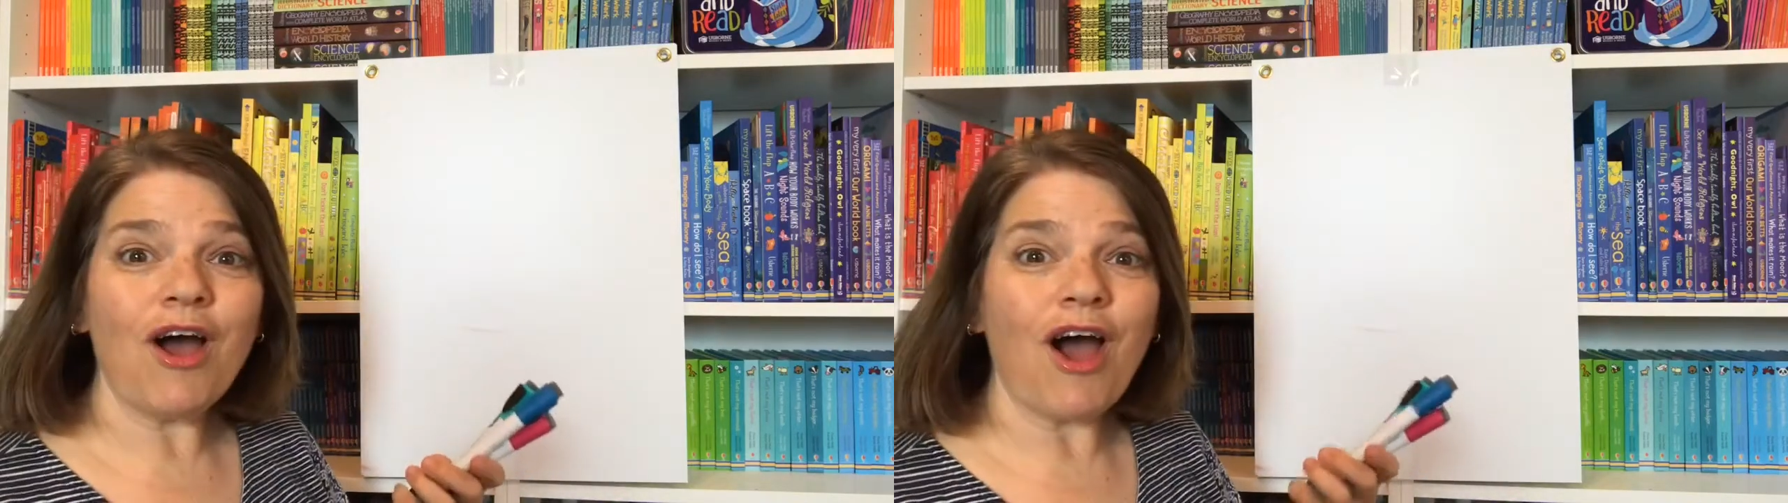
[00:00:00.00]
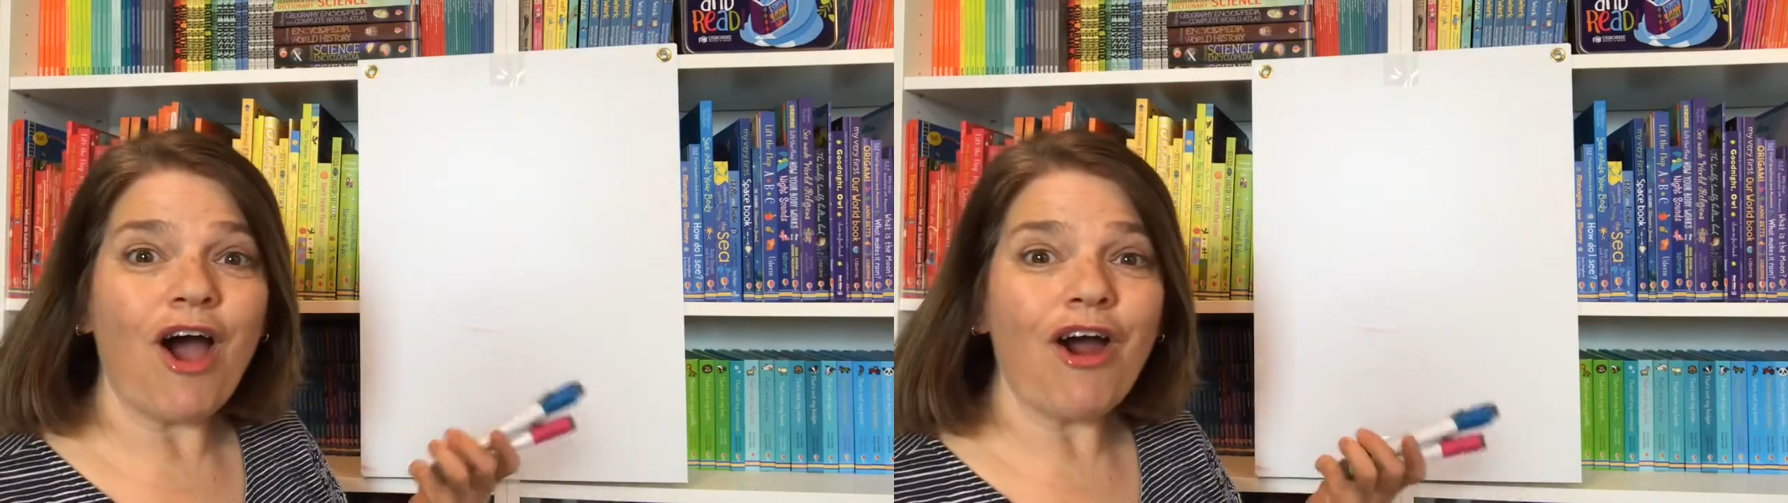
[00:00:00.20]

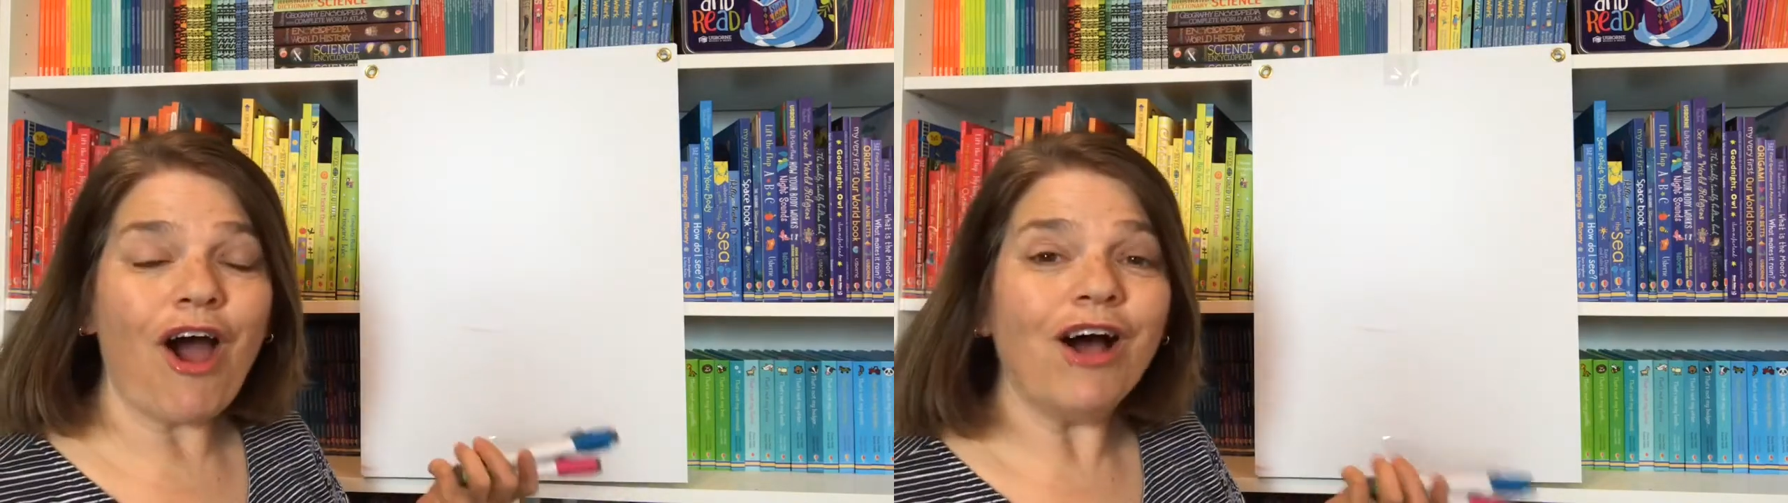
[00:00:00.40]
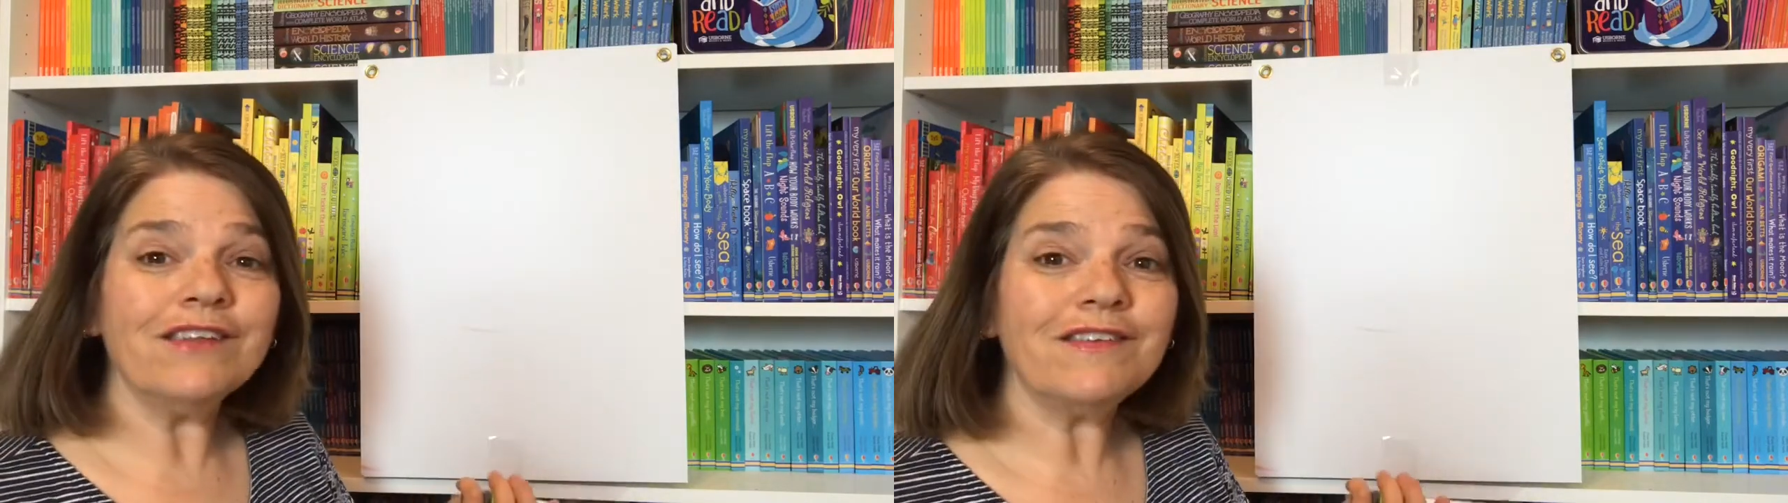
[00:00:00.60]
are
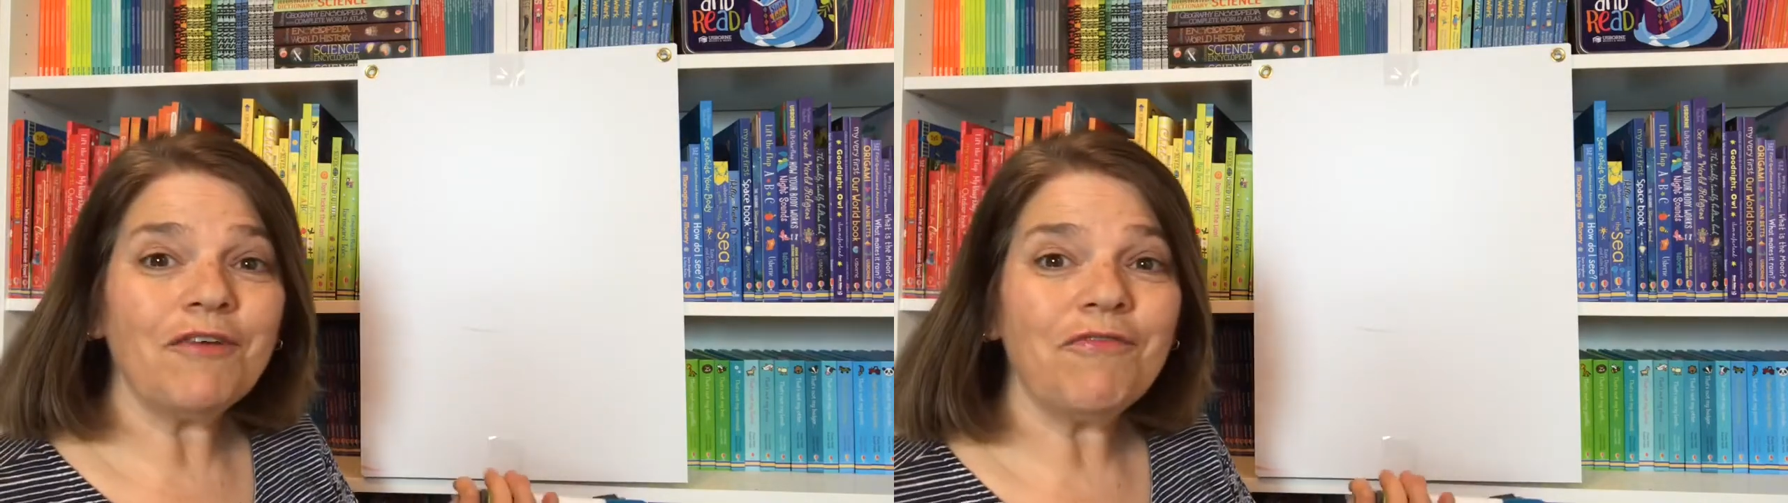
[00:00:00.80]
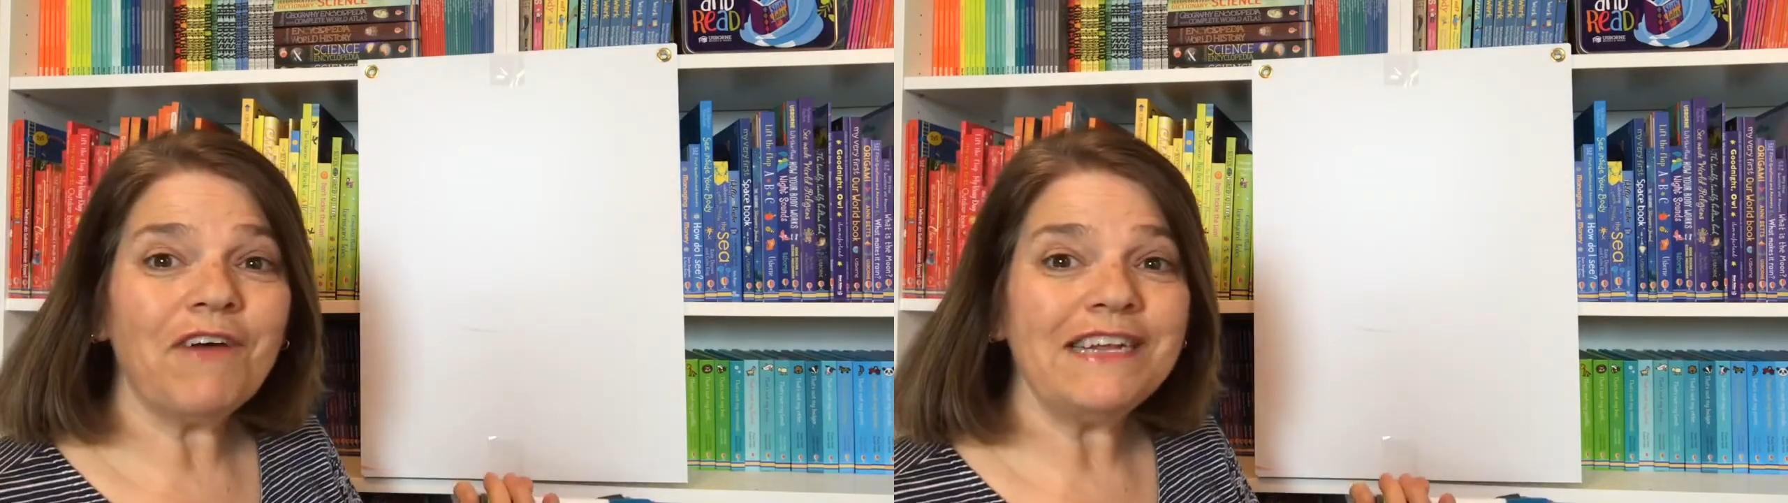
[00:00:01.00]
also
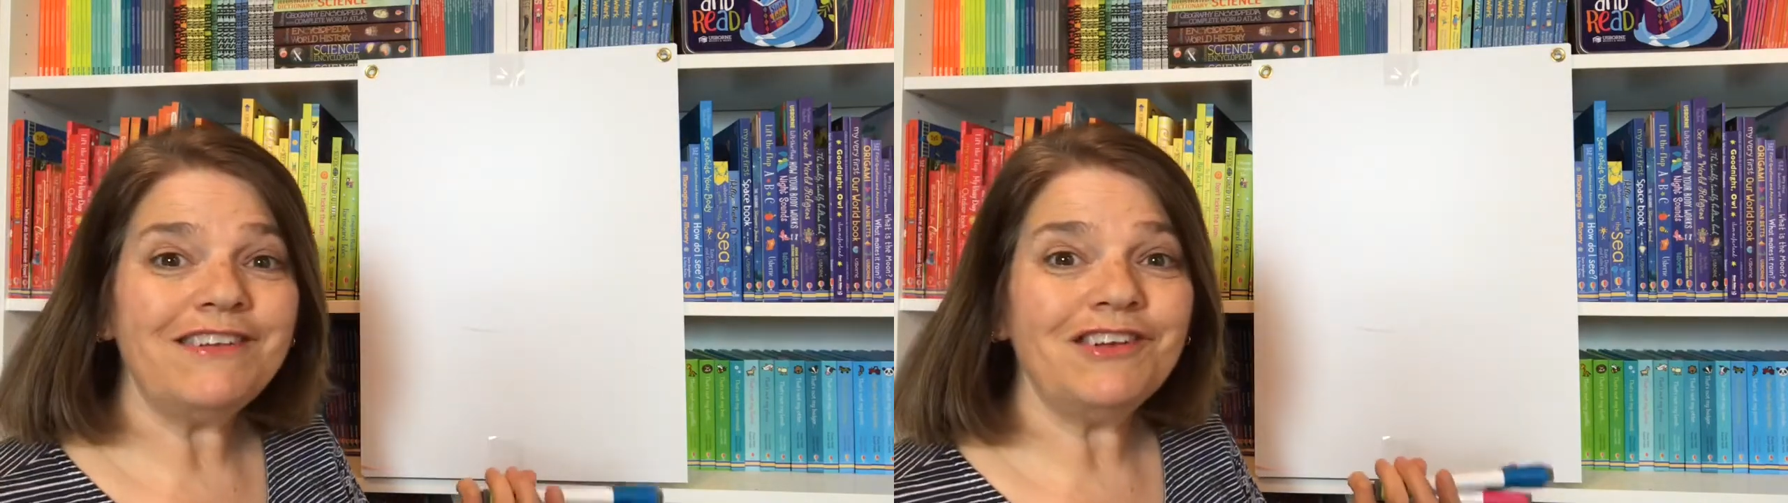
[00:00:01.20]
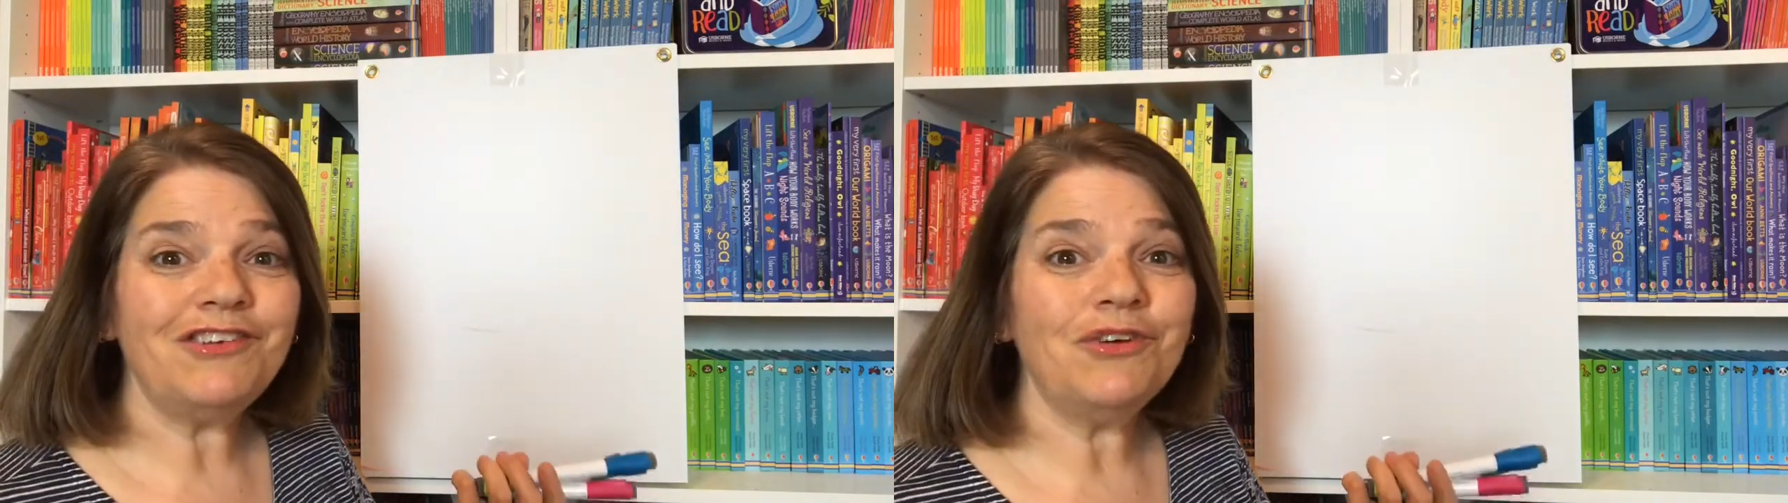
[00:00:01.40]
fun to do